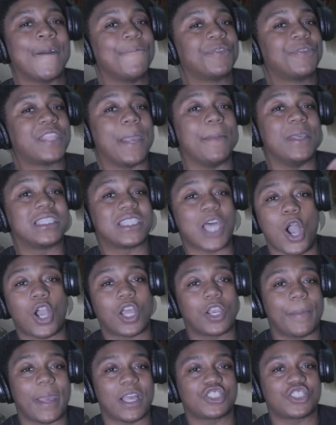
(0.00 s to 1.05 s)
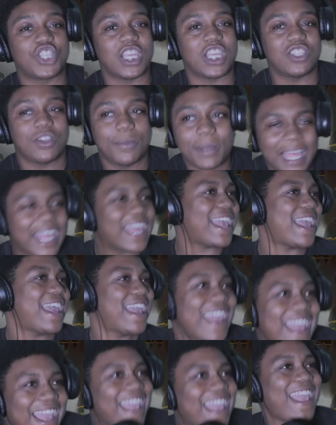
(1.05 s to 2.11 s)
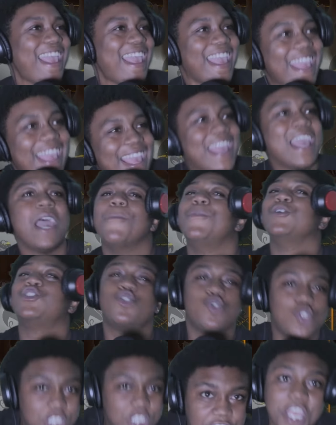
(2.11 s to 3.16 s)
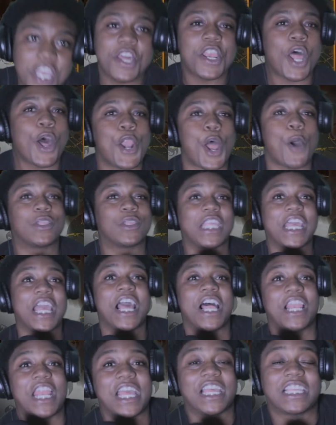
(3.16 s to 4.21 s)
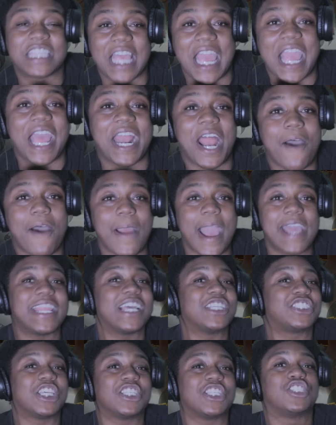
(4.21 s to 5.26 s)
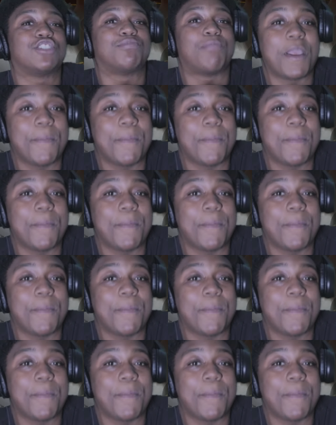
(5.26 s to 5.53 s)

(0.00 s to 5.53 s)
they be talking about shit, and you be like, hey, but you still don't know what the hell they saying, all right? That shit just be